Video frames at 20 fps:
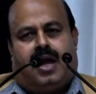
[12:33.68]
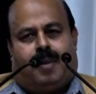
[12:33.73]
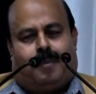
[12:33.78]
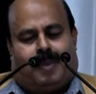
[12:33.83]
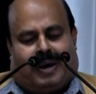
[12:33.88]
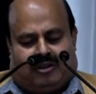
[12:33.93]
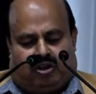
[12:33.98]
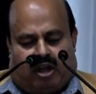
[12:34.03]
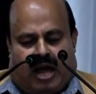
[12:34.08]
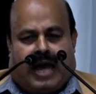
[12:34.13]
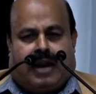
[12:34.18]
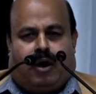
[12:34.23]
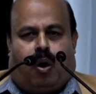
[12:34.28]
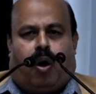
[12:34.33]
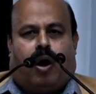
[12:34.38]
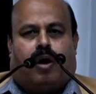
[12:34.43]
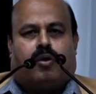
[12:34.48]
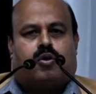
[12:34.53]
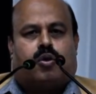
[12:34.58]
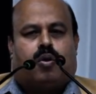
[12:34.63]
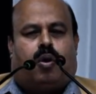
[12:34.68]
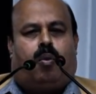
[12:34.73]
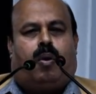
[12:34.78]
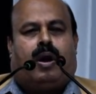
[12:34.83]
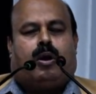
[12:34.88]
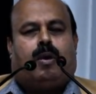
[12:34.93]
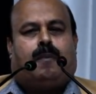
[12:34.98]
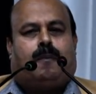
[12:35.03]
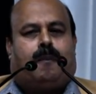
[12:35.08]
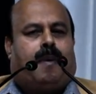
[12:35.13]
But there also
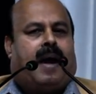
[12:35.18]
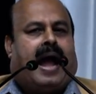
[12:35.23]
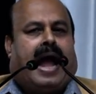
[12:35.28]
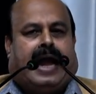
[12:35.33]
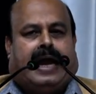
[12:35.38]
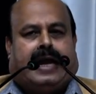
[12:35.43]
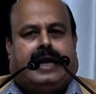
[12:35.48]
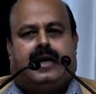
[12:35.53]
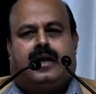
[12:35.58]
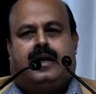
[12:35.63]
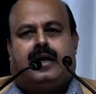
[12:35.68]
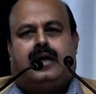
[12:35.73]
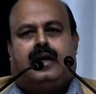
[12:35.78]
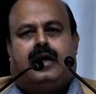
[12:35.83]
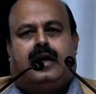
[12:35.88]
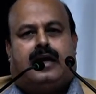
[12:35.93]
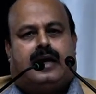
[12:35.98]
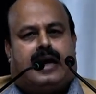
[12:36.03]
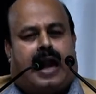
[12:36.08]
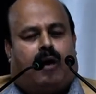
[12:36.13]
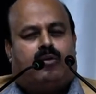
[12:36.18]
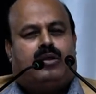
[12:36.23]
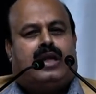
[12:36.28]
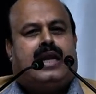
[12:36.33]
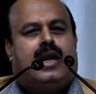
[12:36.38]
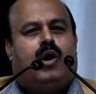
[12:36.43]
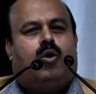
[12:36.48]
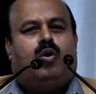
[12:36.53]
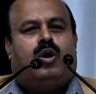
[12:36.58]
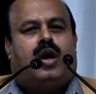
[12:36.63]
what we find, now the
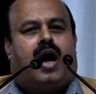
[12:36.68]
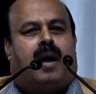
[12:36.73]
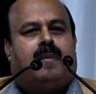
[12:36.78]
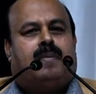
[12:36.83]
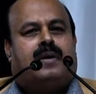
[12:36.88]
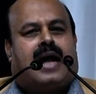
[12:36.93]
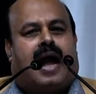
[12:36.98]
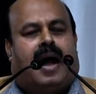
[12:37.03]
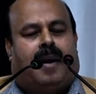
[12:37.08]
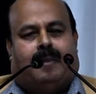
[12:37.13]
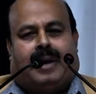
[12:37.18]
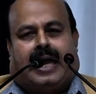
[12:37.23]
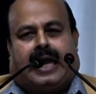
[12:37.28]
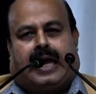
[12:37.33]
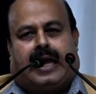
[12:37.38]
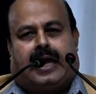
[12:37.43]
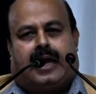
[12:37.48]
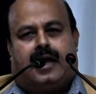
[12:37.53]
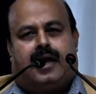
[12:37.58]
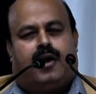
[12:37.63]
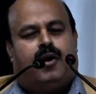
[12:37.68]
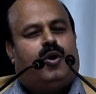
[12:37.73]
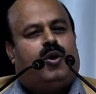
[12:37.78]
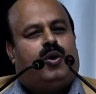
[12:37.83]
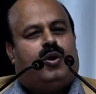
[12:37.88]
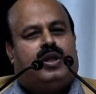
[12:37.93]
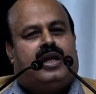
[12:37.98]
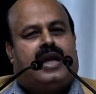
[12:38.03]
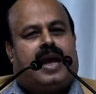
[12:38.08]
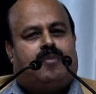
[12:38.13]
new norm coming,
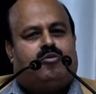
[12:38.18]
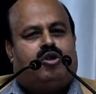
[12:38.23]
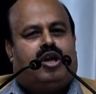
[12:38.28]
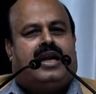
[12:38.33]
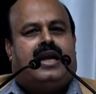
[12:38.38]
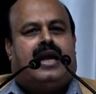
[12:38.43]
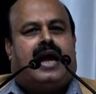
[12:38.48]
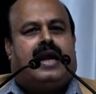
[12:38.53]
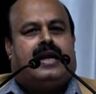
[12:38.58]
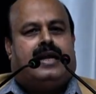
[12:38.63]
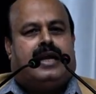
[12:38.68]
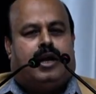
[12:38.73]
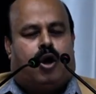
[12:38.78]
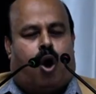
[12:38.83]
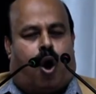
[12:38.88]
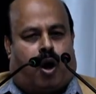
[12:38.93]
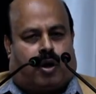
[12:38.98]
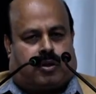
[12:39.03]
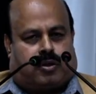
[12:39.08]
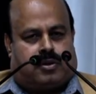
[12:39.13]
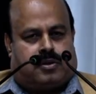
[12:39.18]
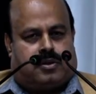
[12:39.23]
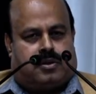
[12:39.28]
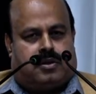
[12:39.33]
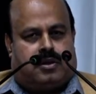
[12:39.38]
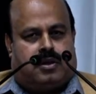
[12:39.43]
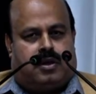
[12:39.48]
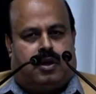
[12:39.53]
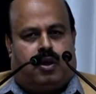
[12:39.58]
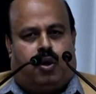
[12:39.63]
the FGD and DNOX
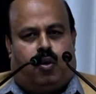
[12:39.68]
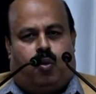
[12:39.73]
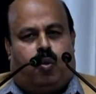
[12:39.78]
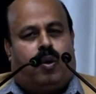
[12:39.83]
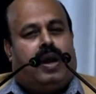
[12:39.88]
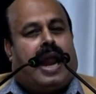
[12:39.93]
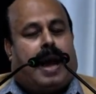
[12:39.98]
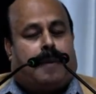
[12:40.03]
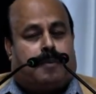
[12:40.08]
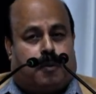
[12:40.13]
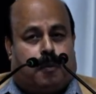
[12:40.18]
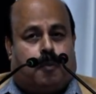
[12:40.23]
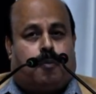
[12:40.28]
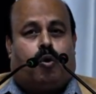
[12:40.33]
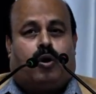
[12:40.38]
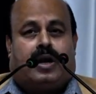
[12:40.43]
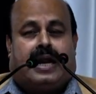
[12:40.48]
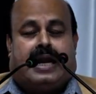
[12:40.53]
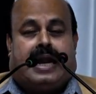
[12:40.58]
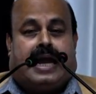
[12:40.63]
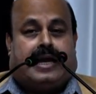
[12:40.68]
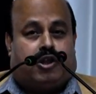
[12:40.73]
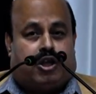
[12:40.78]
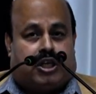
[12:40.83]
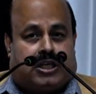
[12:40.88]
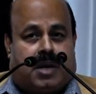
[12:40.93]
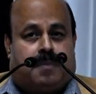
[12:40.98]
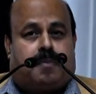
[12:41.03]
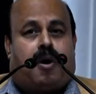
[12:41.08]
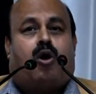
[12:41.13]
will have to put in
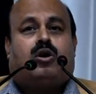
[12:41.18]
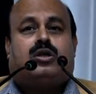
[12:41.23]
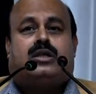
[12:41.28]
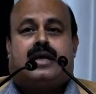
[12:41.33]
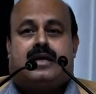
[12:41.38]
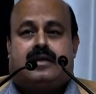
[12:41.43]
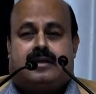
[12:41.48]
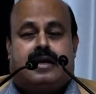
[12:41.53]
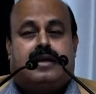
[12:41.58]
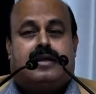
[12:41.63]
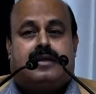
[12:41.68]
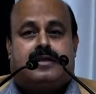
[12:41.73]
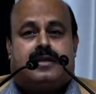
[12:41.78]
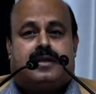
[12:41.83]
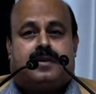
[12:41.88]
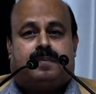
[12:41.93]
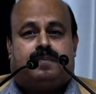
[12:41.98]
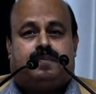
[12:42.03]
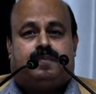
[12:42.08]
existing power stations,